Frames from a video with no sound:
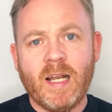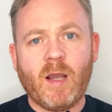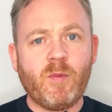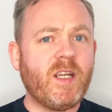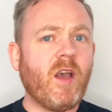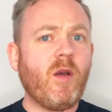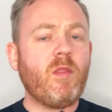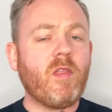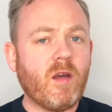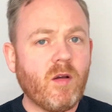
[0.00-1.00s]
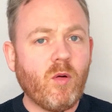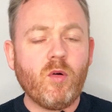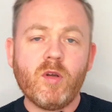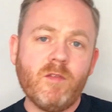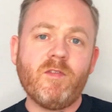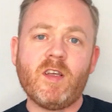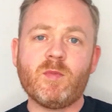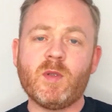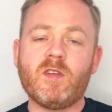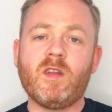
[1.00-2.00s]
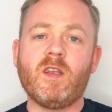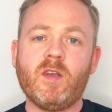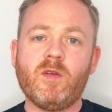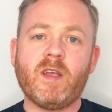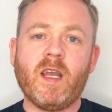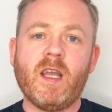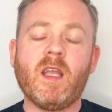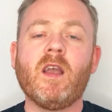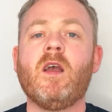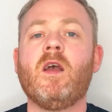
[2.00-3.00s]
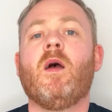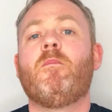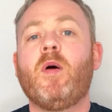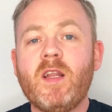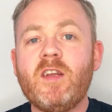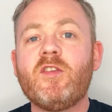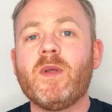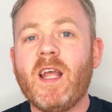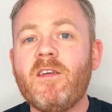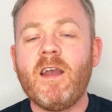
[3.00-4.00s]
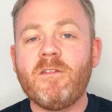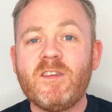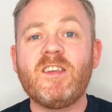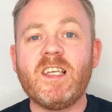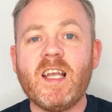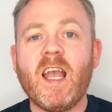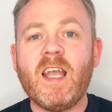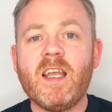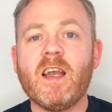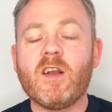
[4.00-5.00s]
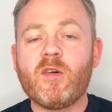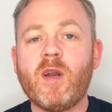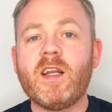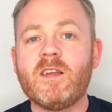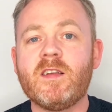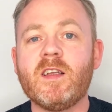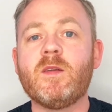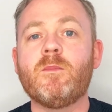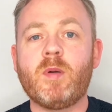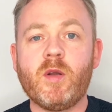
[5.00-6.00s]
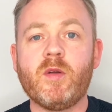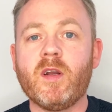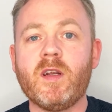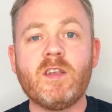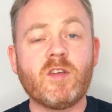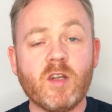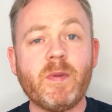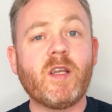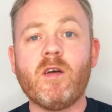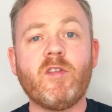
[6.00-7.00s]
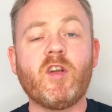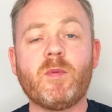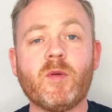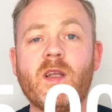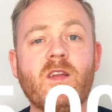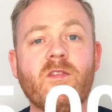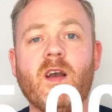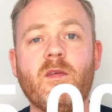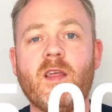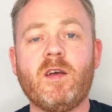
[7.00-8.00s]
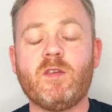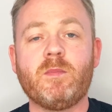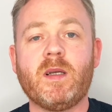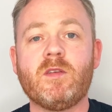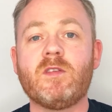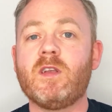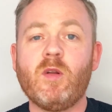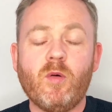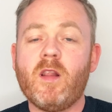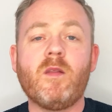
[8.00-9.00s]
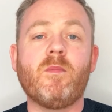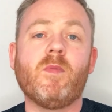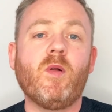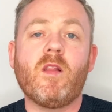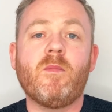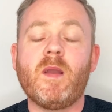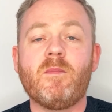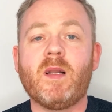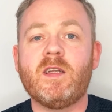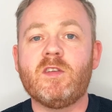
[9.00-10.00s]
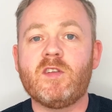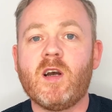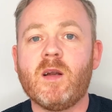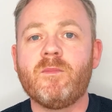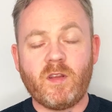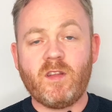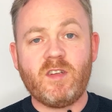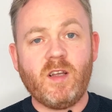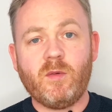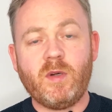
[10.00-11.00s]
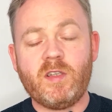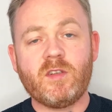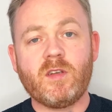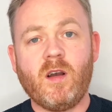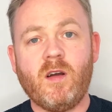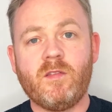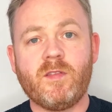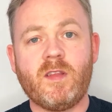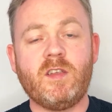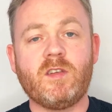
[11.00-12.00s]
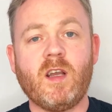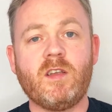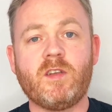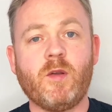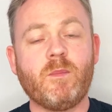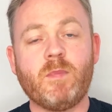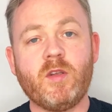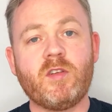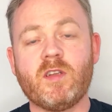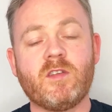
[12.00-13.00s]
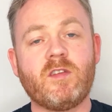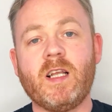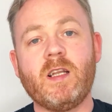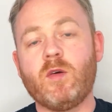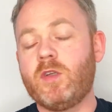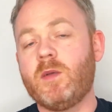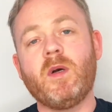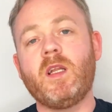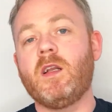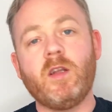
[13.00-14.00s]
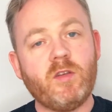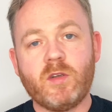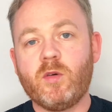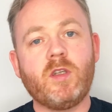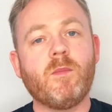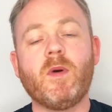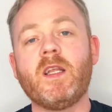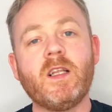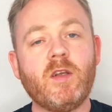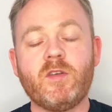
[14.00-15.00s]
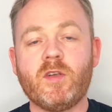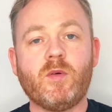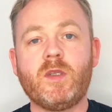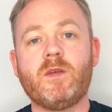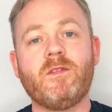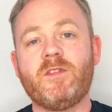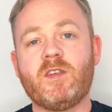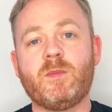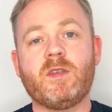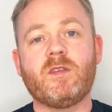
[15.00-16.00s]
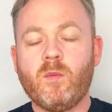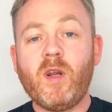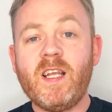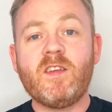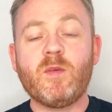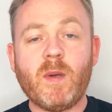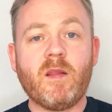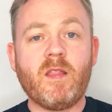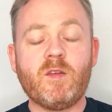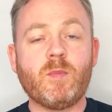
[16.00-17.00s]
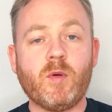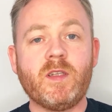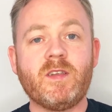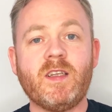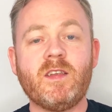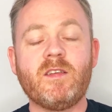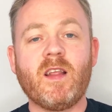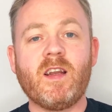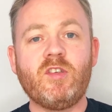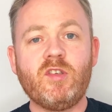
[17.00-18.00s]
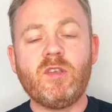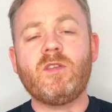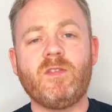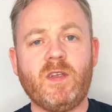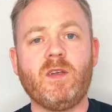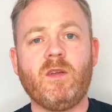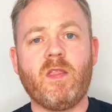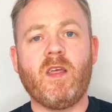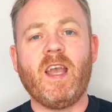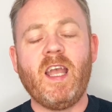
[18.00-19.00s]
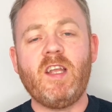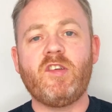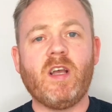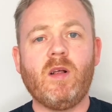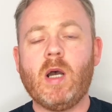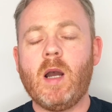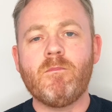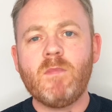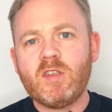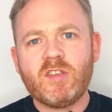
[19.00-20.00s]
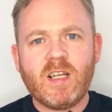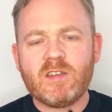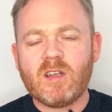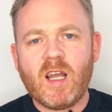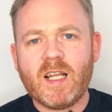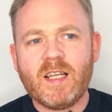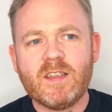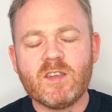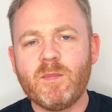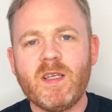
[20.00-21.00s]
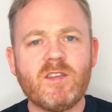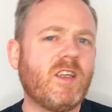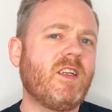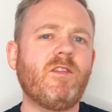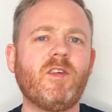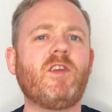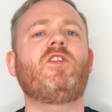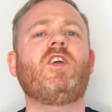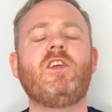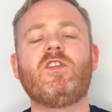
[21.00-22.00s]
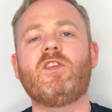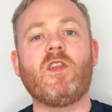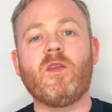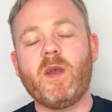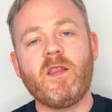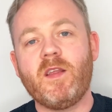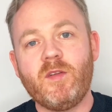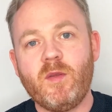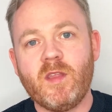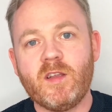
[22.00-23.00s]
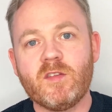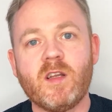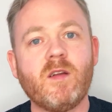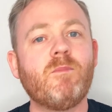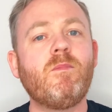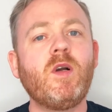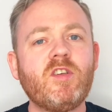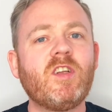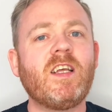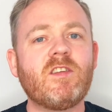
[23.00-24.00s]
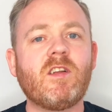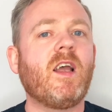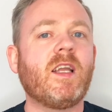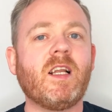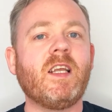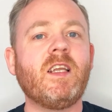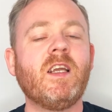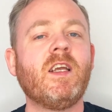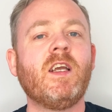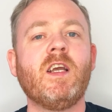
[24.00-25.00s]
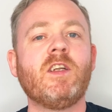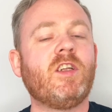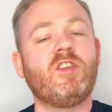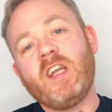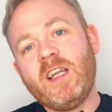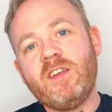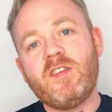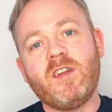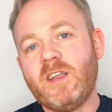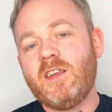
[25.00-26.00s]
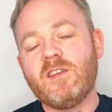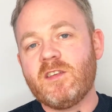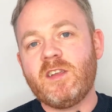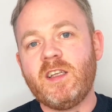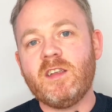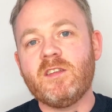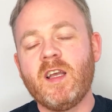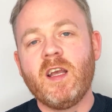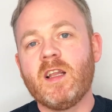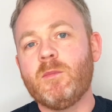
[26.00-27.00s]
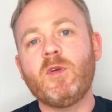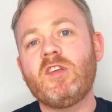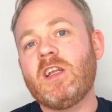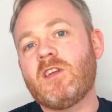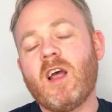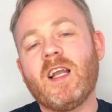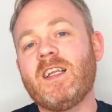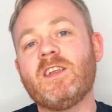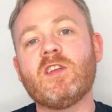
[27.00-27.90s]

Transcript: Now we know that all investments in the UK put into an FCA accredited broker is going to be covered up to £85,000, and all of the main players are. So there's little risk of these guys going bust and stealing all your money, losing all your money, losing all your investments. What it is about this point is that I just feel that HL are much less likely to make significant changes to the way they do things, that are much less likely to change the T's and C's. They're much less likely to